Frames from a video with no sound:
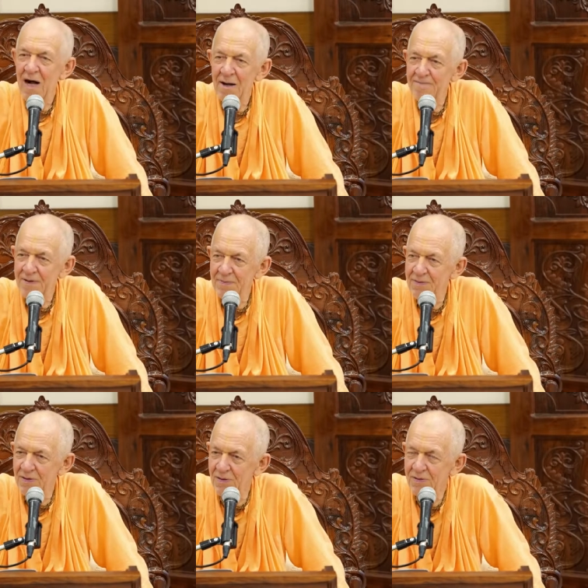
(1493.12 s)

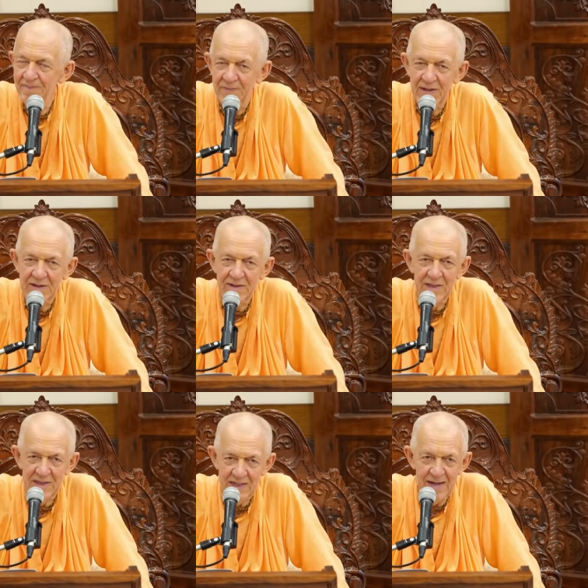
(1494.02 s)
Mahaprabhu
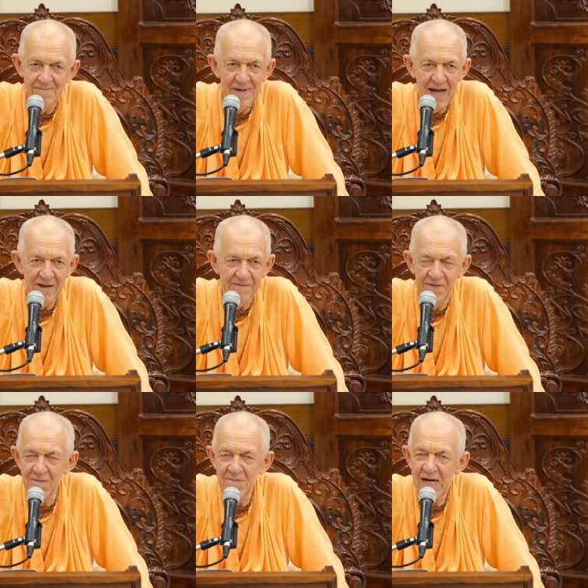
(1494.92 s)
came
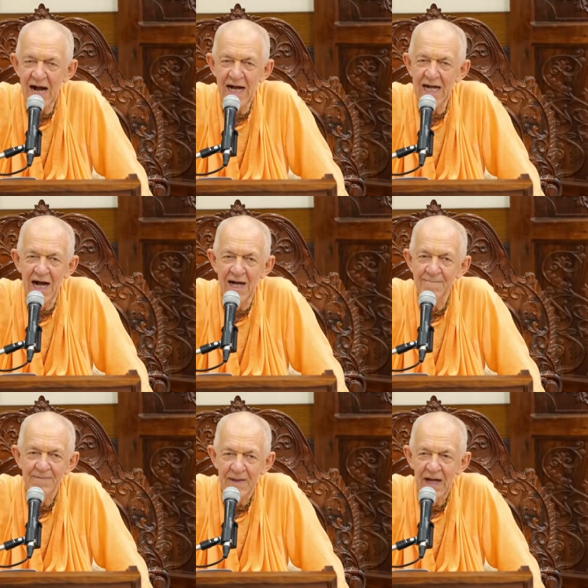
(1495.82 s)
back from
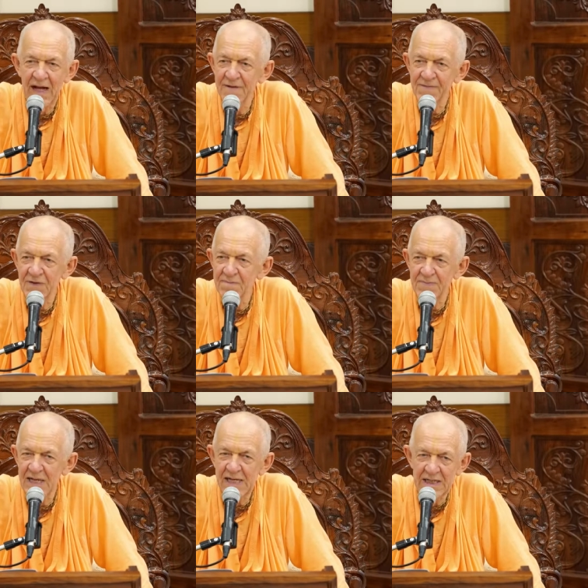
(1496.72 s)
Gaya after
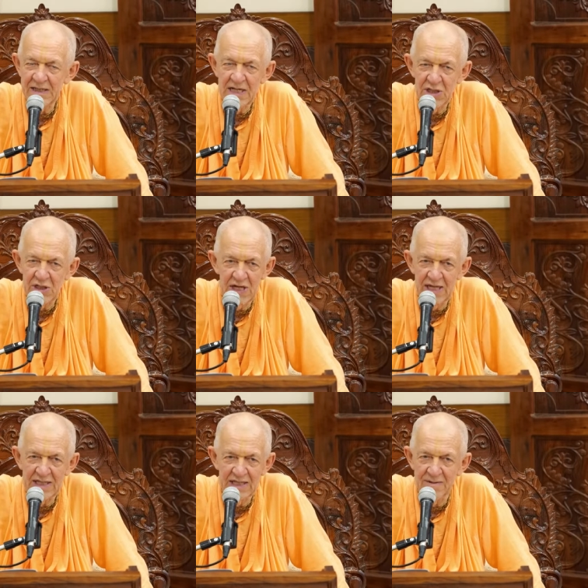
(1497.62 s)
being
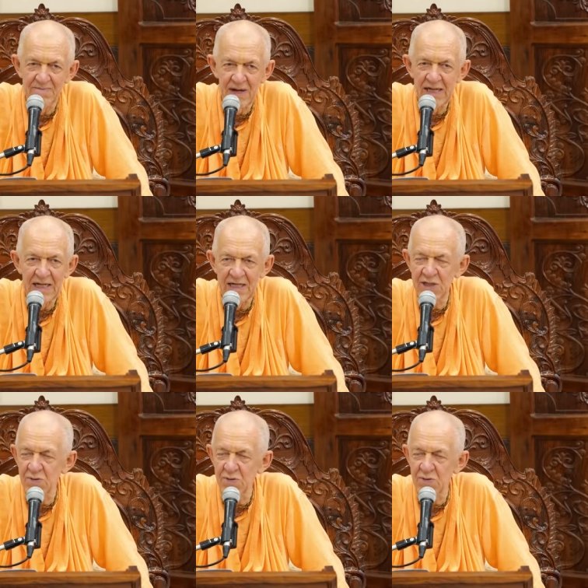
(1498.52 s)
initiated by